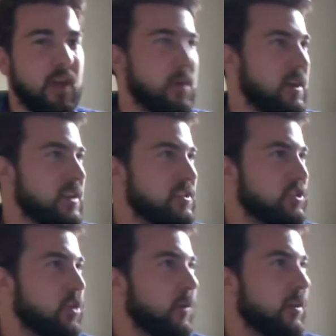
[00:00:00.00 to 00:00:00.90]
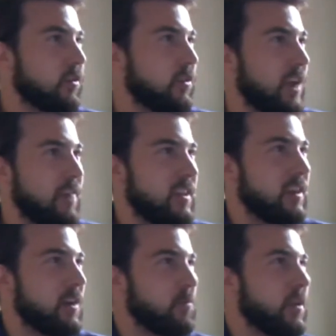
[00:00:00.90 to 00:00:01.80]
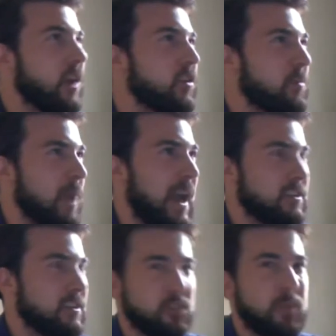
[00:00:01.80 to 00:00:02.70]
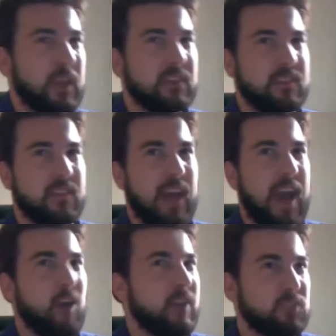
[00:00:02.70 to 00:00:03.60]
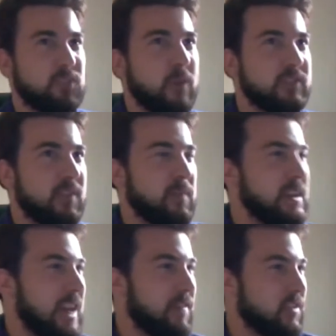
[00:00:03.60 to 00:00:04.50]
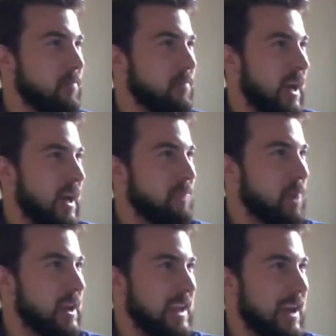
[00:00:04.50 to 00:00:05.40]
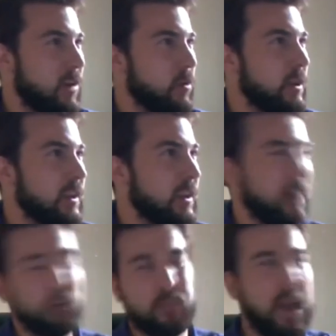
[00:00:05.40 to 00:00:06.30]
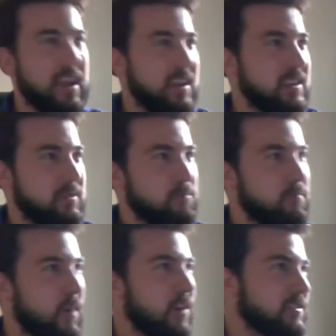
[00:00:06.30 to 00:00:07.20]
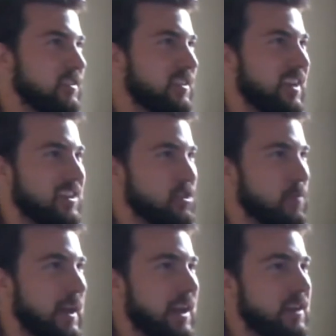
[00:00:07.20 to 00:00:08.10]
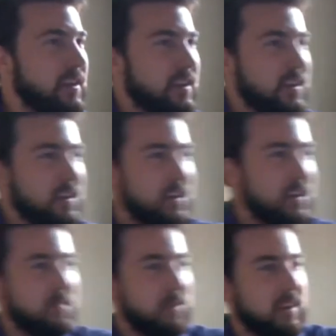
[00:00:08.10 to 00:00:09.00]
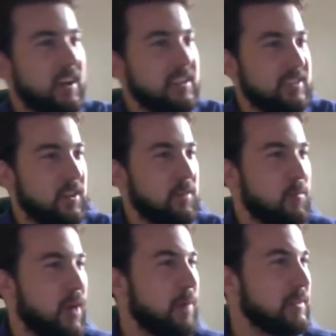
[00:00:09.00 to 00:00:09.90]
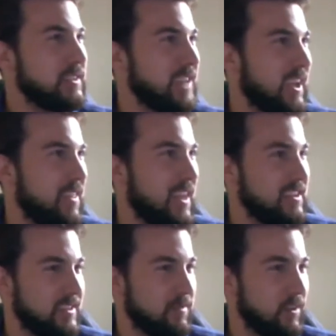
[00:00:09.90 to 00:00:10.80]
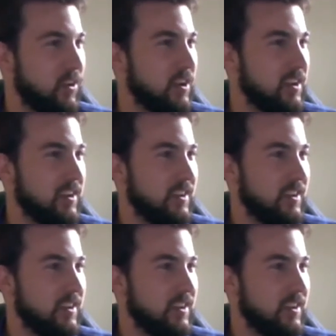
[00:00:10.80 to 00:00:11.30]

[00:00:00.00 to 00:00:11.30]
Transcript: But it's so integral to everything. Like when I look back, just because of how exposed I've been to everything by now, I look back and it's honestly not too bad. Leslie can probably second that to some degree.